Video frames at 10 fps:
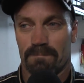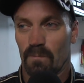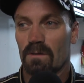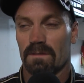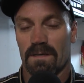
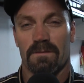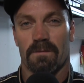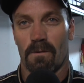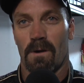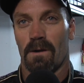rode there
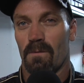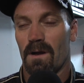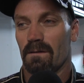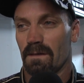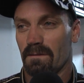for quite a
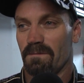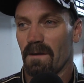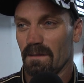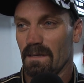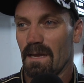while, and then
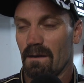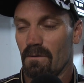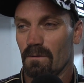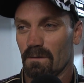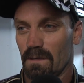finally got
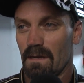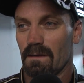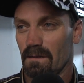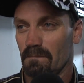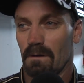
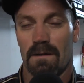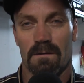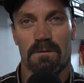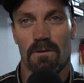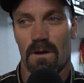
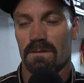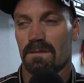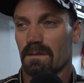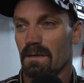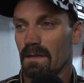around
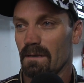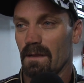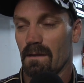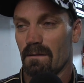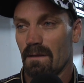Clausen,
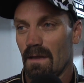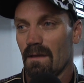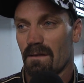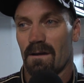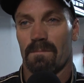and
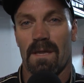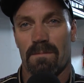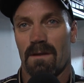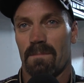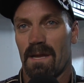thought
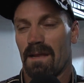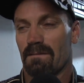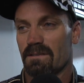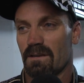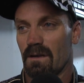maybe I might
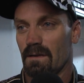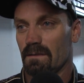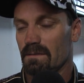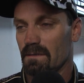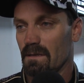have a shot
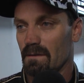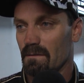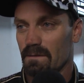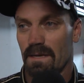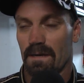at
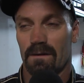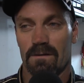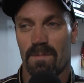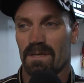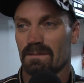
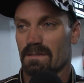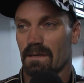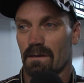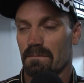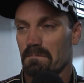Darren,
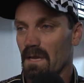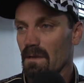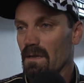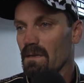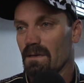but
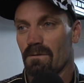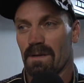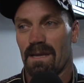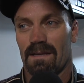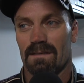we
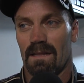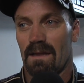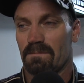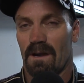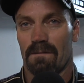got into
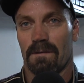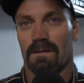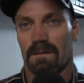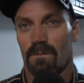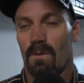lap traffic,
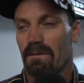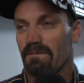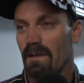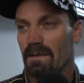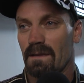and then the white
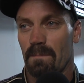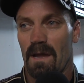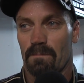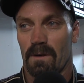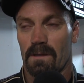flag come
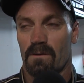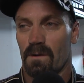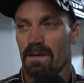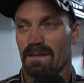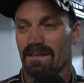out pretty
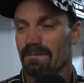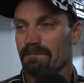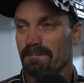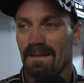quick, and